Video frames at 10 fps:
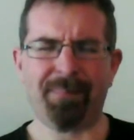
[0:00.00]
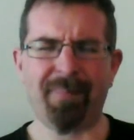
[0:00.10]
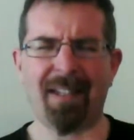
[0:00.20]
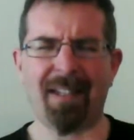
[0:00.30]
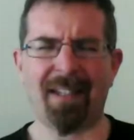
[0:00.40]

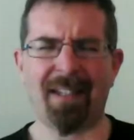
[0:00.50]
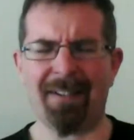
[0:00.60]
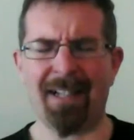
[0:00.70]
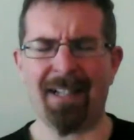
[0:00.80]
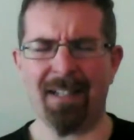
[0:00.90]
the
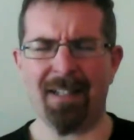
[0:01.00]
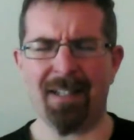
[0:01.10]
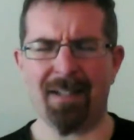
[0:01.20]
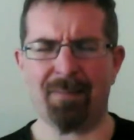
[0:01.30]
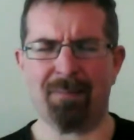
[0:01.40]

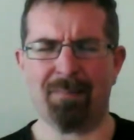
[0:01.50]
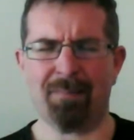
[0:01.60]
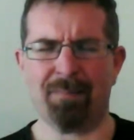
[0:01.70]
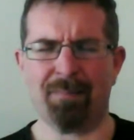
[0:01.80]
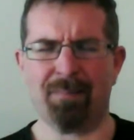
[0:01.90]
characters'
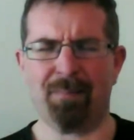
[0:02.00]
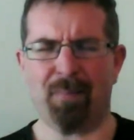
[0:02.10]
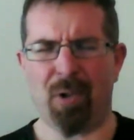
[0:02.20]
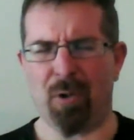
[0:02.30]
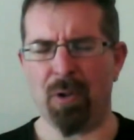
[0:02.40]

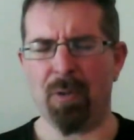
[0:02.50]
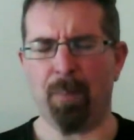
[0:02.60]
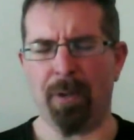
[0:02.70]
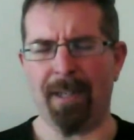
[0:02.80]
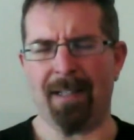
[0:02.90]
good
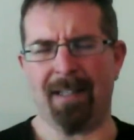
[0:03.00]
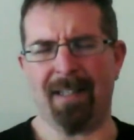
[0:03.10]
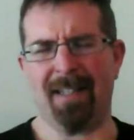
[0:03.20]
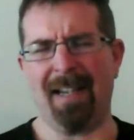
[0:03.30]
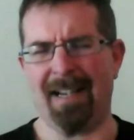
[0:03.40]

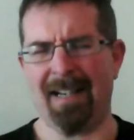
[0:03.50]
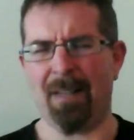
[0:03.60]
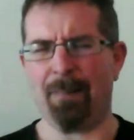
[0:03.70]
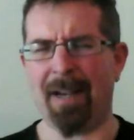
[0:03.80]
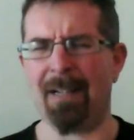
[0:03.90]
points and
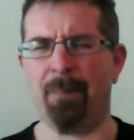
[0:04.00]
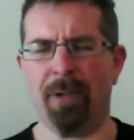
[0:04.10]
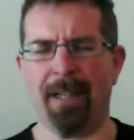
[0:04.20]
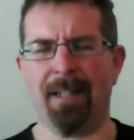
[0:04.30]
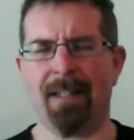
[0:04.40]
bad
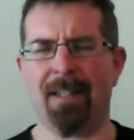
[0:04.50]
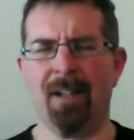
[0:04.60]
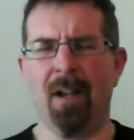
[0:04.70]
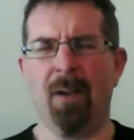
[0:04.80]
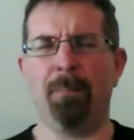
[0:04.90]
points
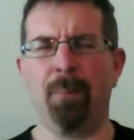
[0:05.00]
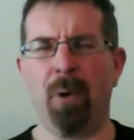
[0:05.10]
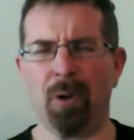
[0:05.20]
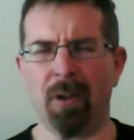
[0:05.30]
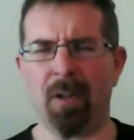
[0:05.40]

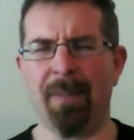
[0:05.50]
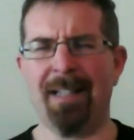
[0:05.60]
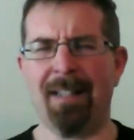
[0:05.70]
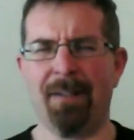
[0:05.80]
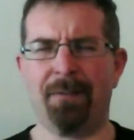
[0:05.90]
pull them in
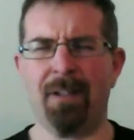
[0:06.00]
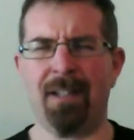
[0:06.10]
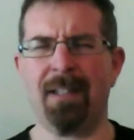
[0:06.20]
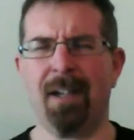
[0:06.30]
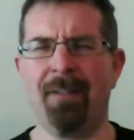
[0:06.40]
different
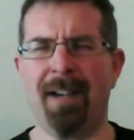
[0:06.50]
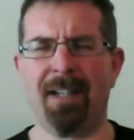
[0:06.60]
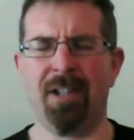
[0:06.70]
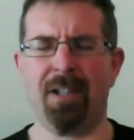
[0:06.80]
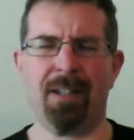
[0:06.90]

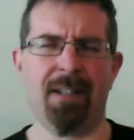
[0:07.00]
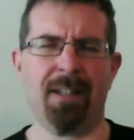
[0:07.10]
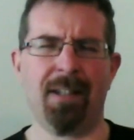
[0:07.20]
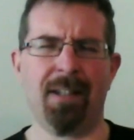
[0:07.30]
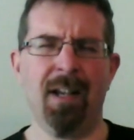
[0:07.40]
directions.
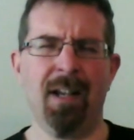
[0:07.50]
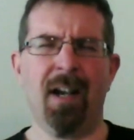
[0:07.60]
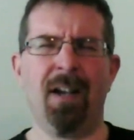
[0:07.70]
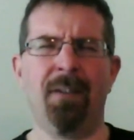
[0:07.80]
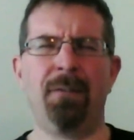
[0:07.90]

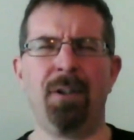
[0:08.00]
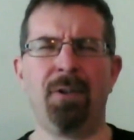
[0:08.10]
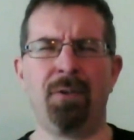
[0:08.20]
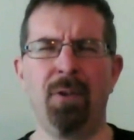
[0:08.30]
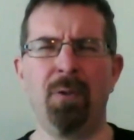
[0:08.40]
And for a
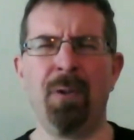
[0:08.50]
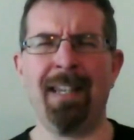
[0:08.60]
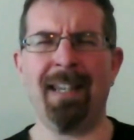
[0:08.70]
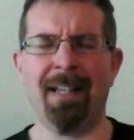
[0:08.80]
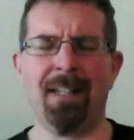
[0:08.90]
truly
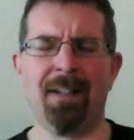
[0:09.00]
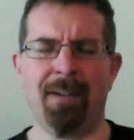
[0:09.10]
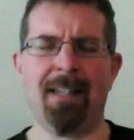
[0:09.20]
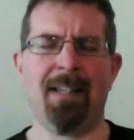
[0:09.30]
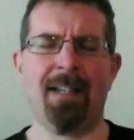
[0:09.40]

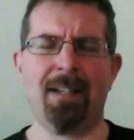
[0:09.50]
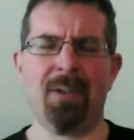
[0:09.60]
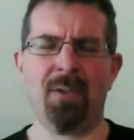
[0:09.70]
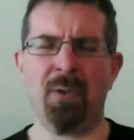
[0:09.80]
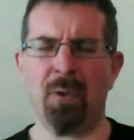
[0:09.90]
interesting
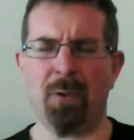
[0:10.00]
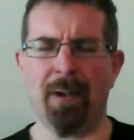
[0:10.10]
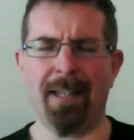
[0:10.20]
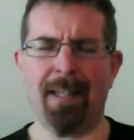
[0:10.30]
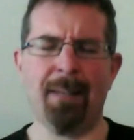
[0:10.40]

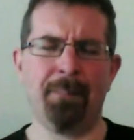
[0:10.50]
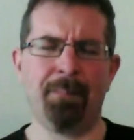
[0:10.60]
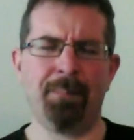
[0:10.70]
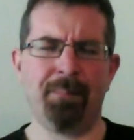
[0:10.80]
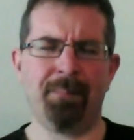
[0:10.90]
story,
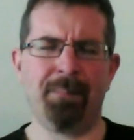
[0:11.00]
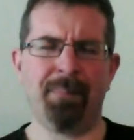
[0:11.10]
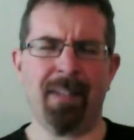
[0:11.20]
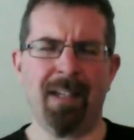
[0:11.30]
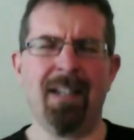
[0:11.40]

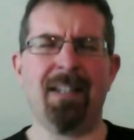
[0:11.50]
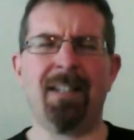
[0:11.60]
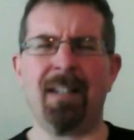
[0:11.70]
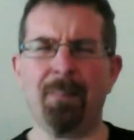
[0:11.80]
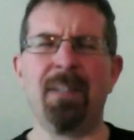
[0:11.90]

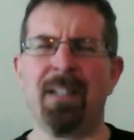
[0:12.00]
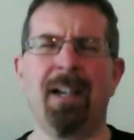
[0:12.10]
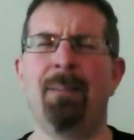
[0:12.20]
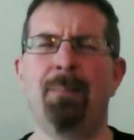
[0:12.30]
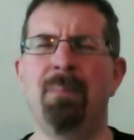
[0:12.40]

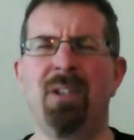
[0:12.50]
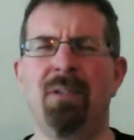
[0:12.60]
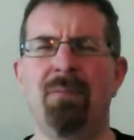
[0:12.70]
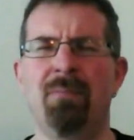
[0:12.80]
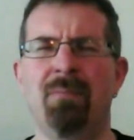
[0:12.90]

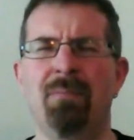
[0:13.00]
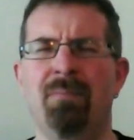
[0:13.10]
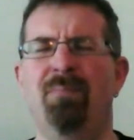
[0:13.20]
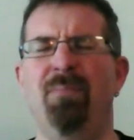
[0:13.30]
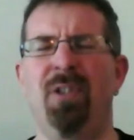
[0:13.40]
sometimes
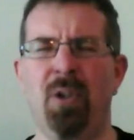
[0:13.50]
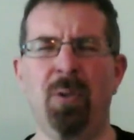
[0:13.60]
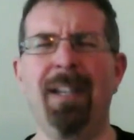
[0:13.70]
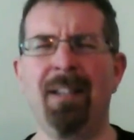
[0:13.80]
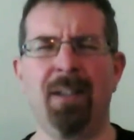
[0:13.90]

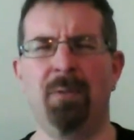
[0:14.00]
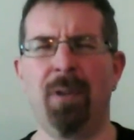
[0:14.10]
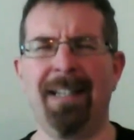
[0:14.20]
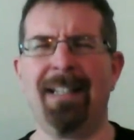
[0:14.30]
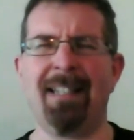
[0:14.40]
doing the
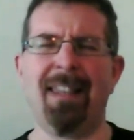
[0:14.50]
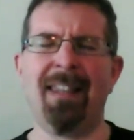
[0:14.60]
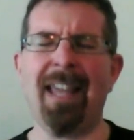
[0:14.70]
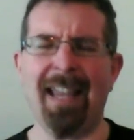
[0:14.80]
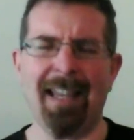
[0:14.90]
right
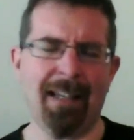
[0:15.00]
thing